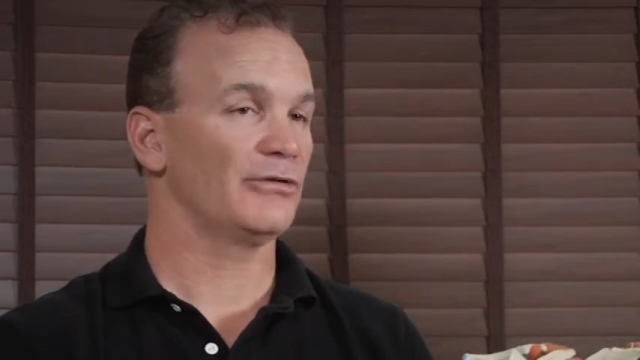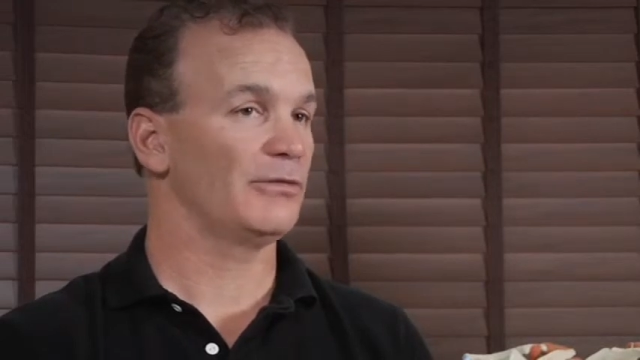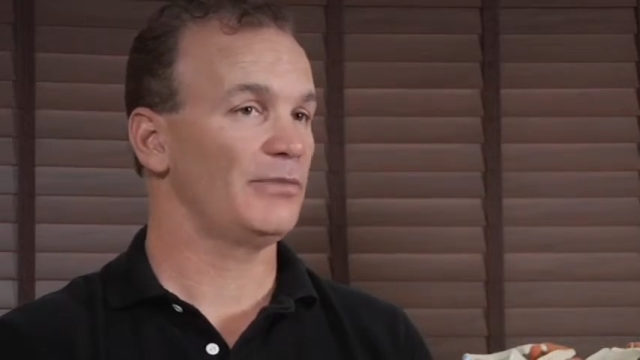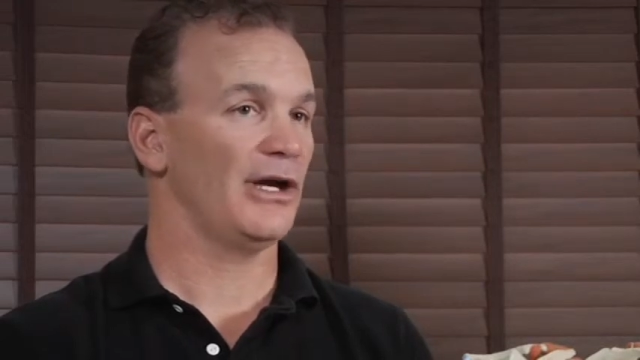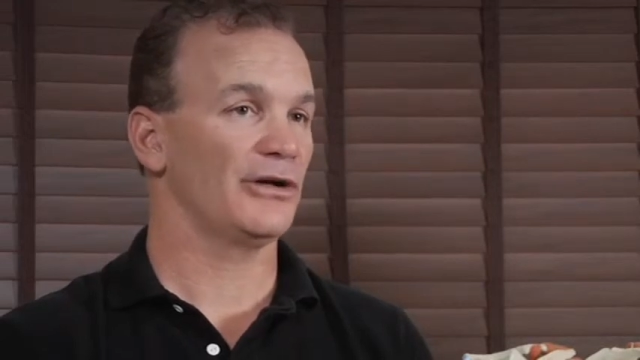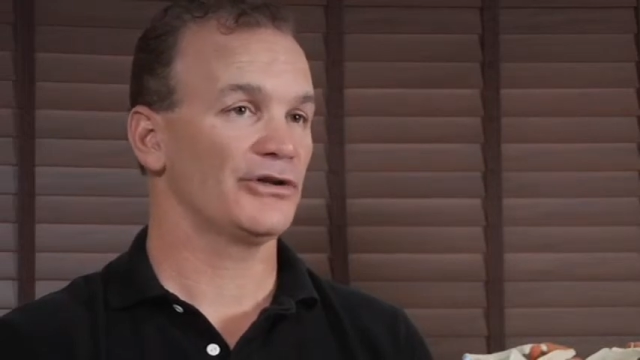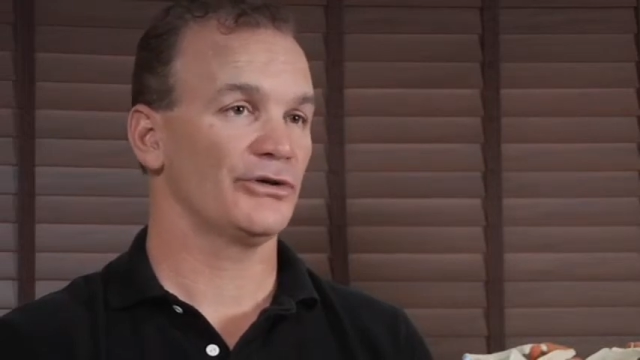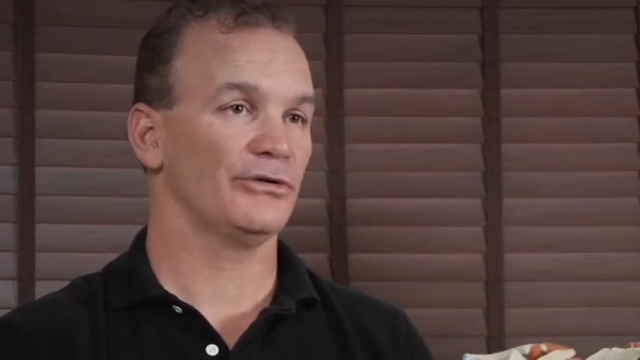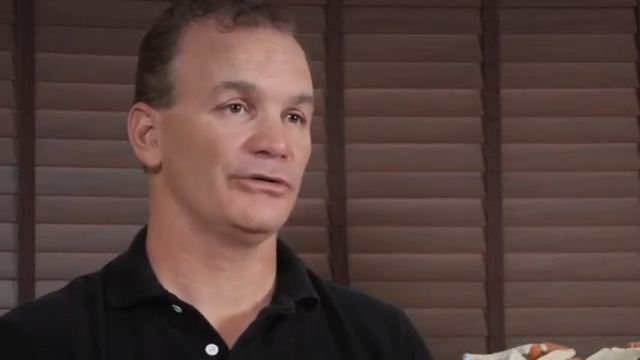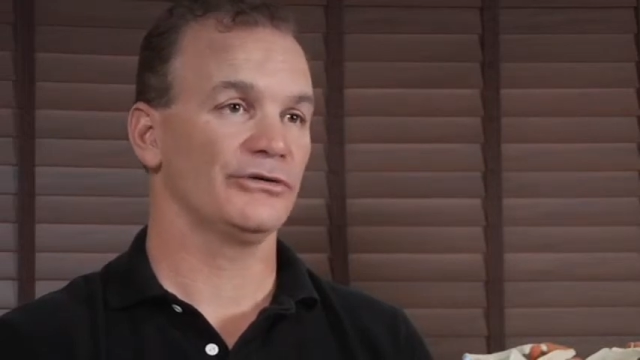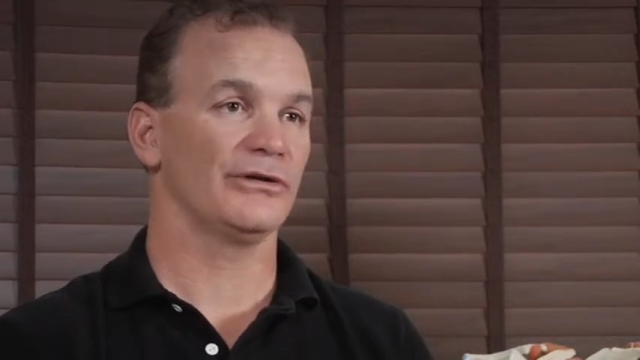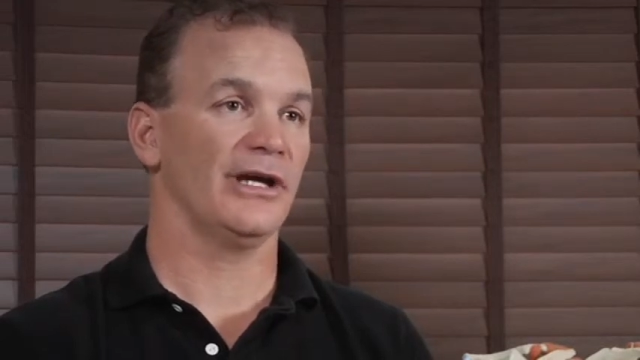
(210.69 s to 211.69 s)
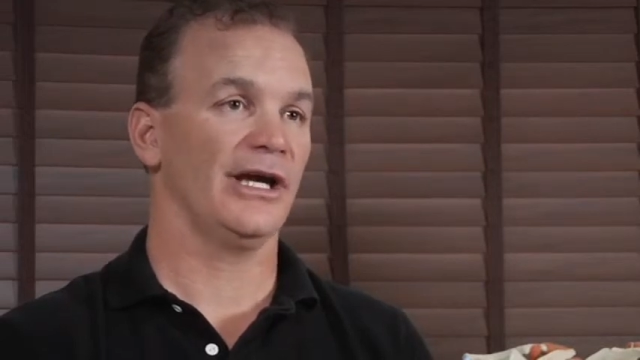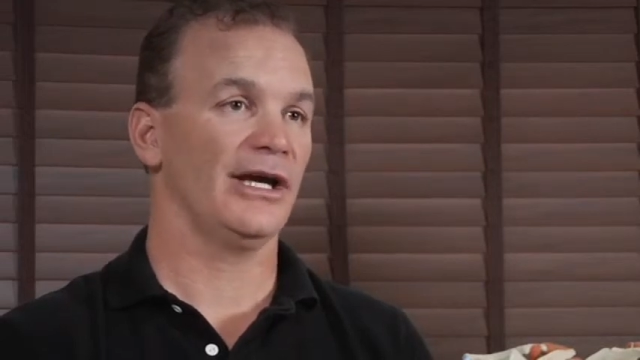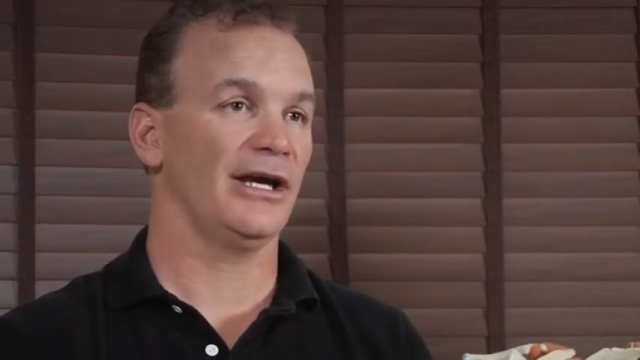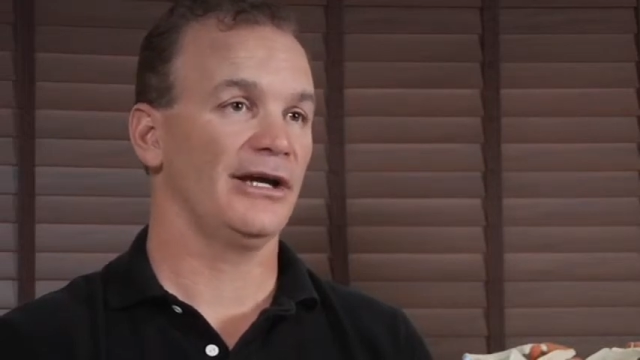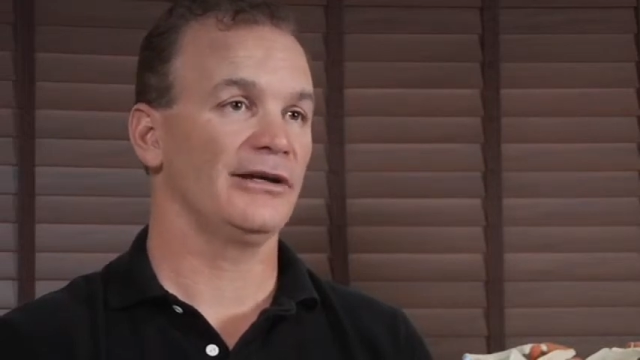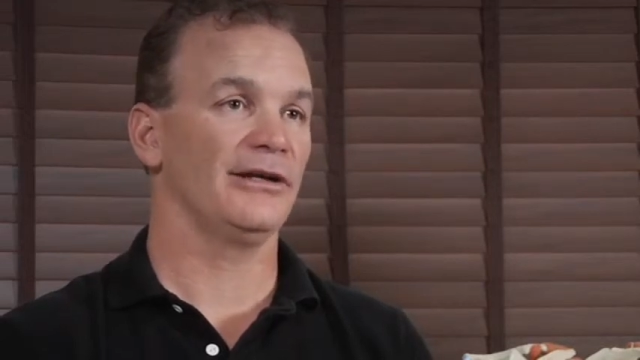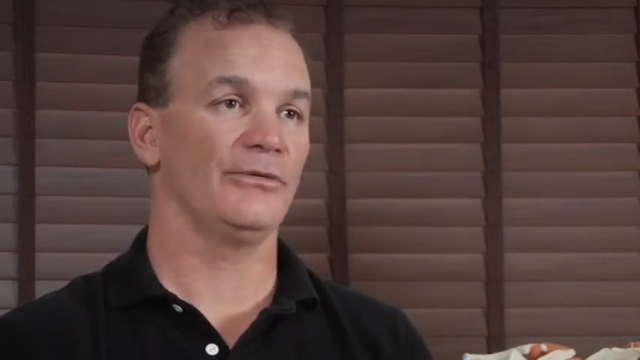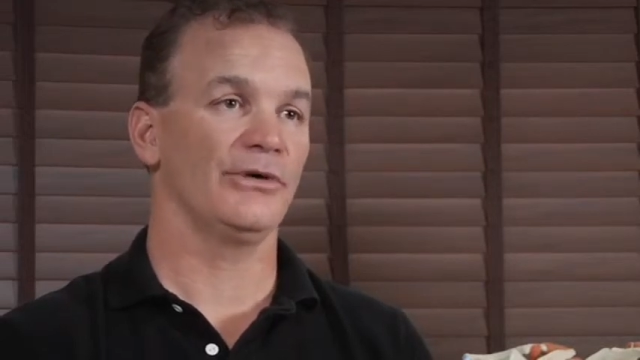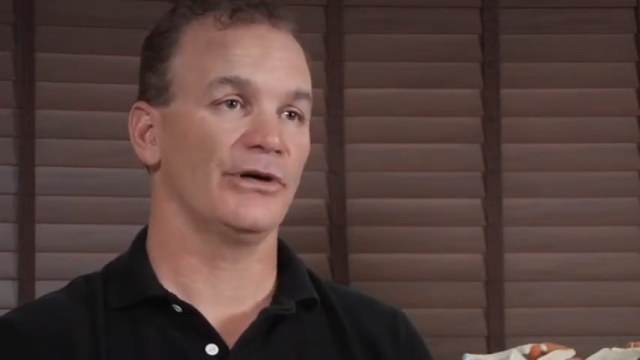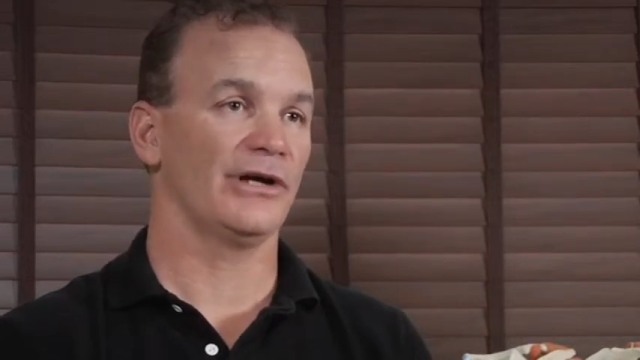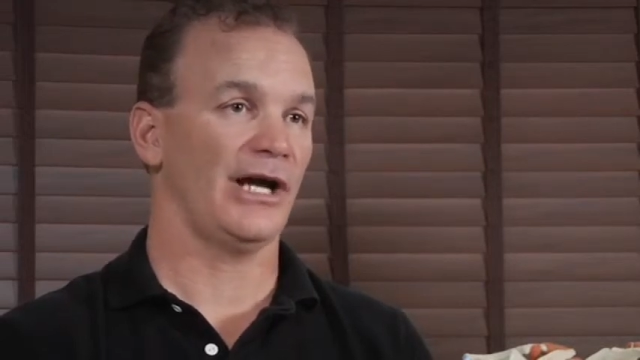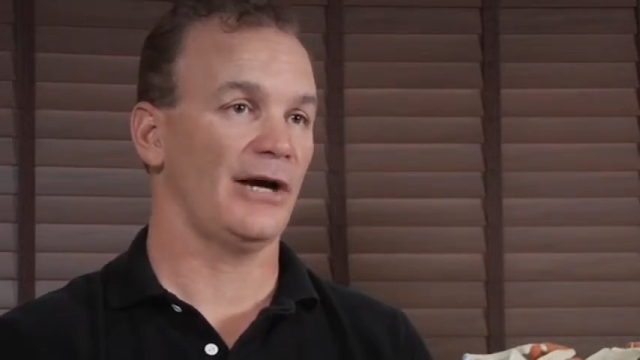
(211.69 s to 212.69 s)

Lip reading: He repaired his shoulder, and we are